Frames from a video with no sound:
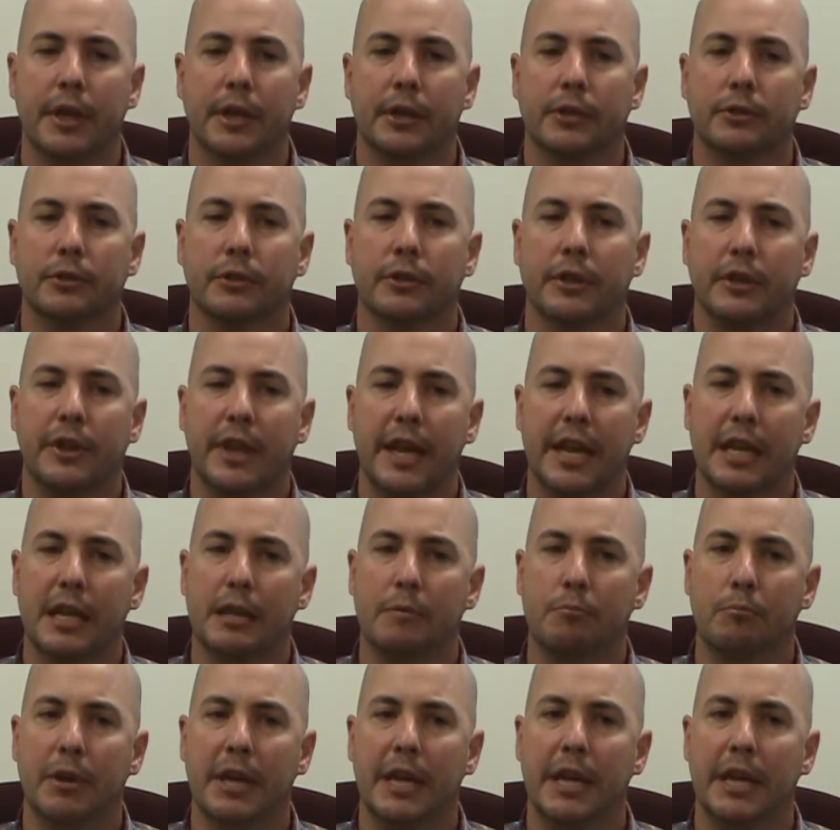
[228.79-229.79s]
so that they
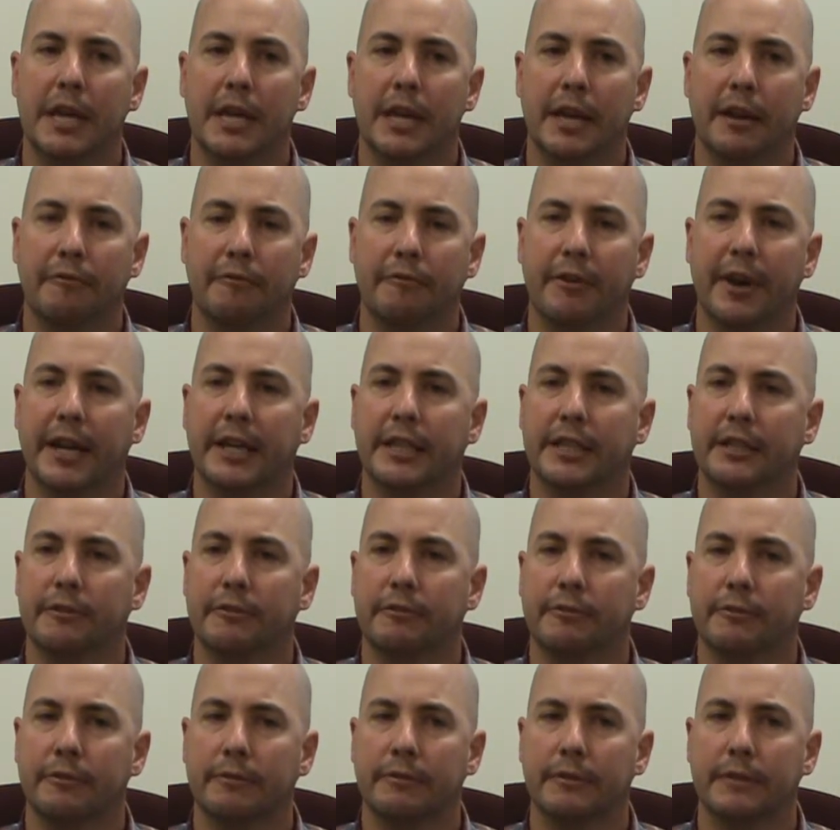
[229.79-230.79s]
can be
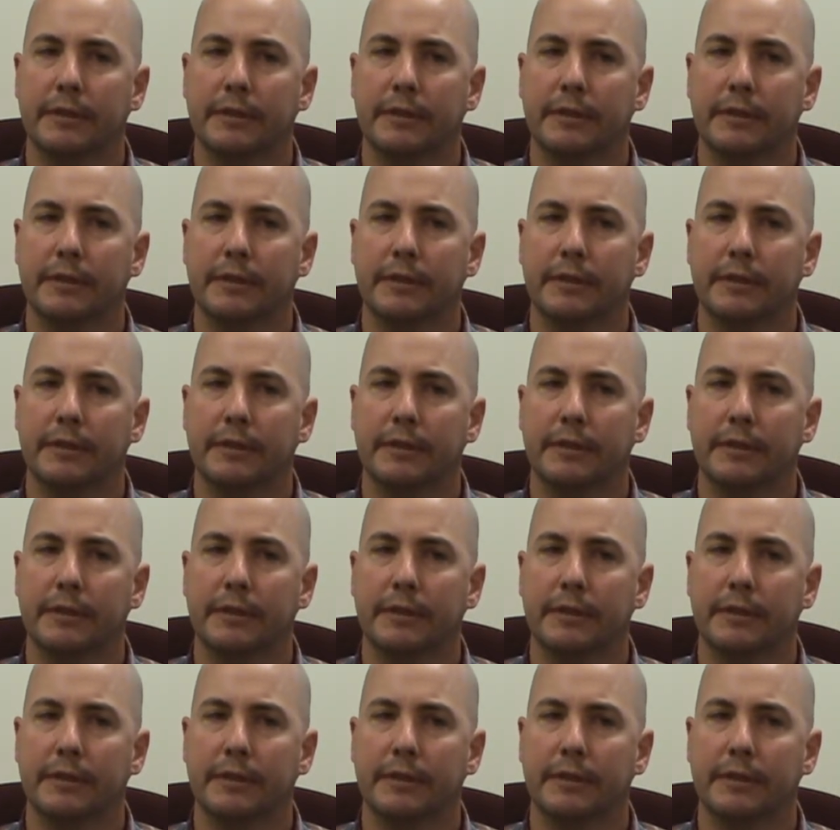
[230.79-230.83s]
effective